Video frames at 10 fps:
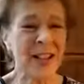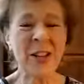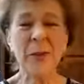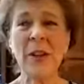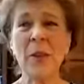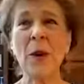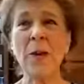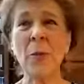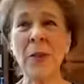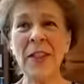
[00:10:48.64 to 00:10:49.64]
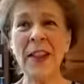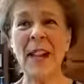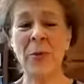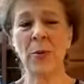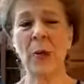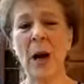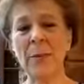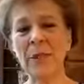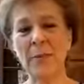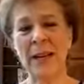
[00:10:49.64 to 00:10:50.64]
you know what? One thing that
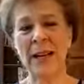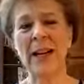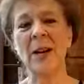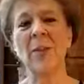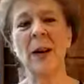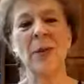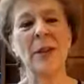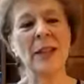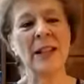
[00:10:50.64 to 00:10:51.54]
prompted me to come up with this